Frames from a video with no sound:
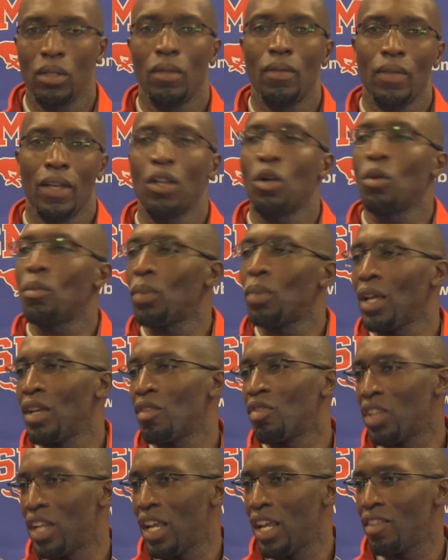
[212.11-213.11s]
they don't play
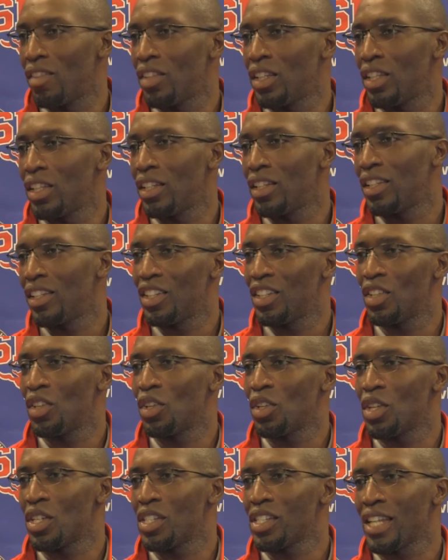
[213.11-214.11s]
for Navy. You know,
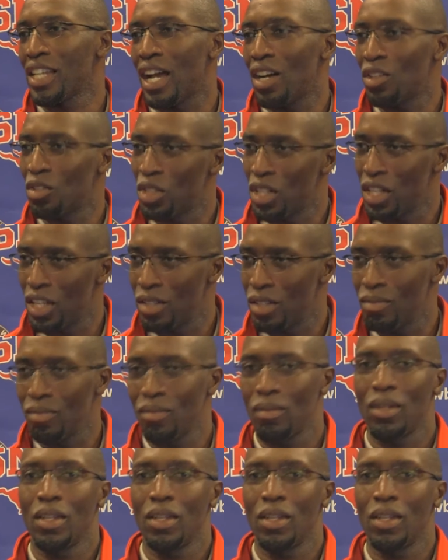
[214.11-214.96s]
your scout team,